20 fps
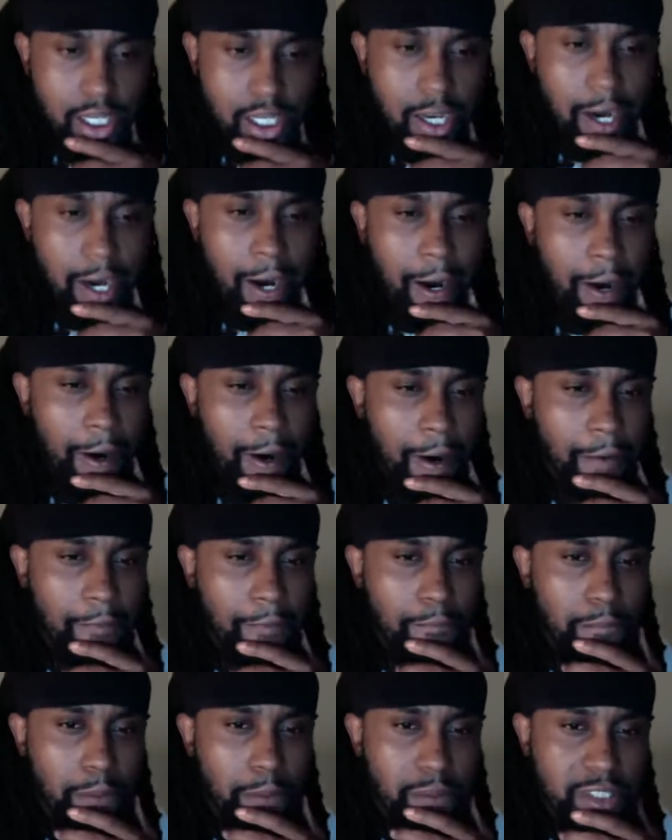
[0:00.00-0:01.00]

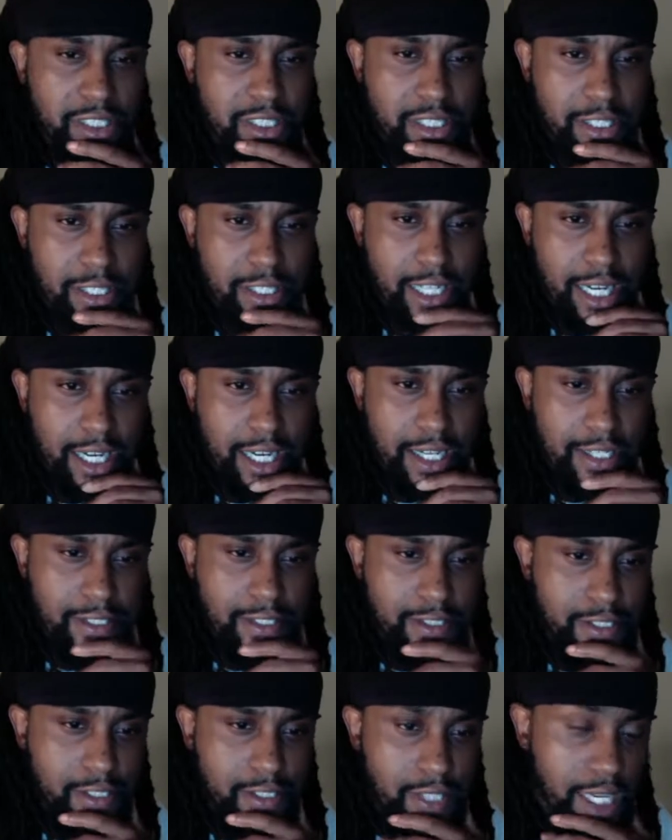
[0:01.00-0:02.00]
Let me see here,
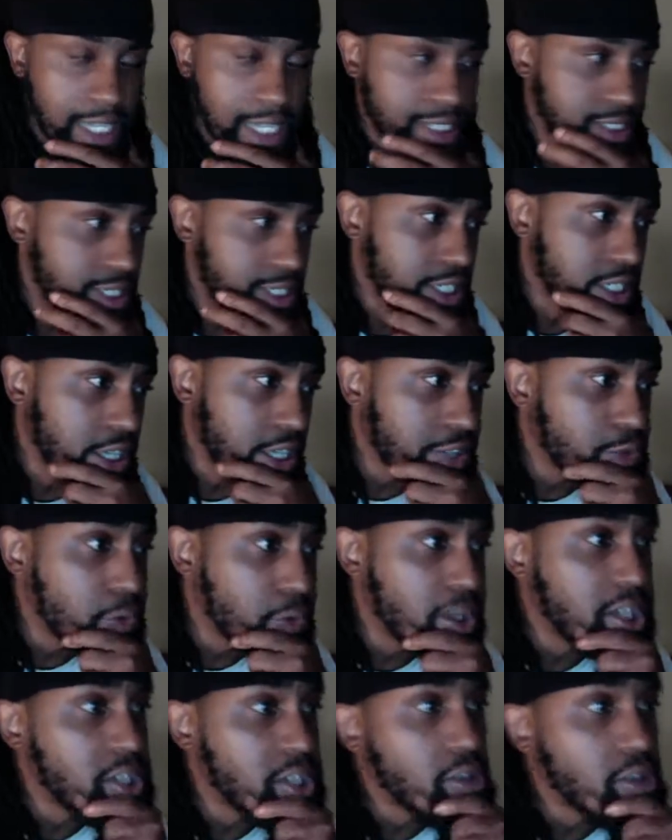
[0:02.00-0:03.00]
guys. Like I said, another
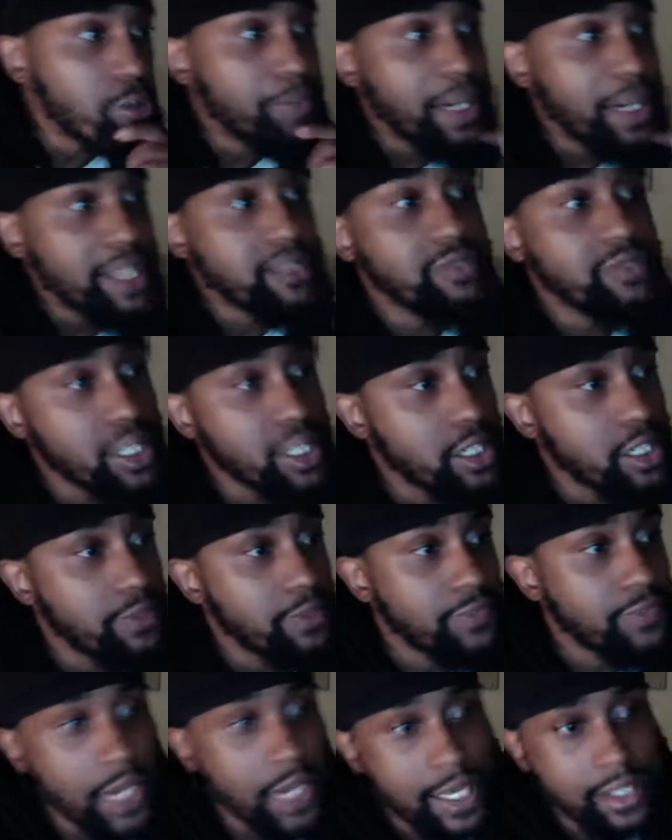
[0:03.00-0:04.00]
way, passive income
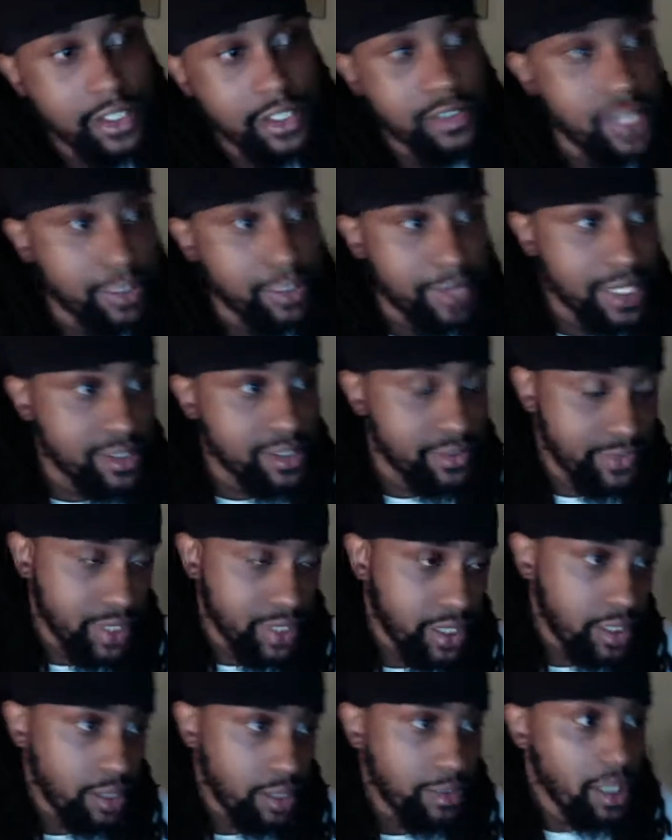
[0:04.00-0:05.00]
flow, how to create passive
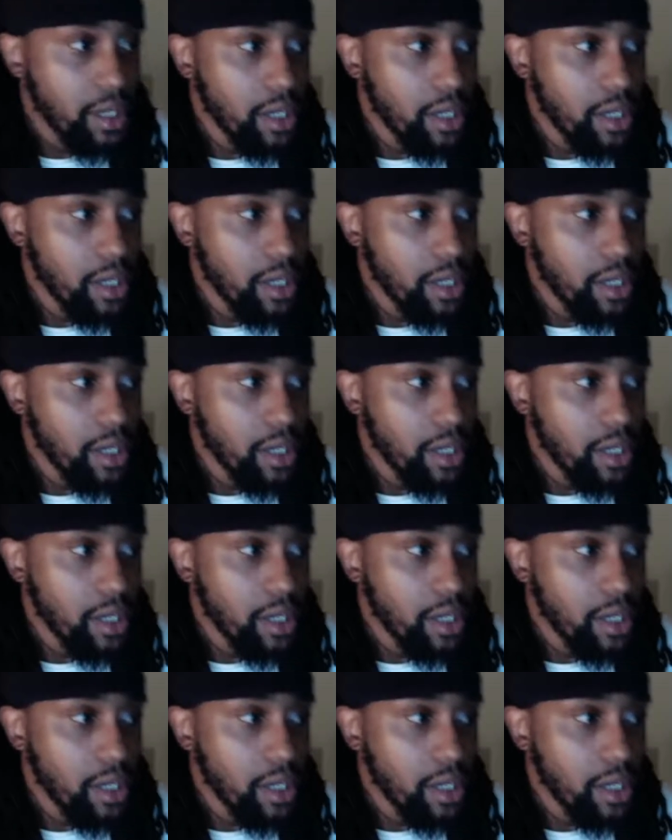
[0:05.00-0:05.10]
income.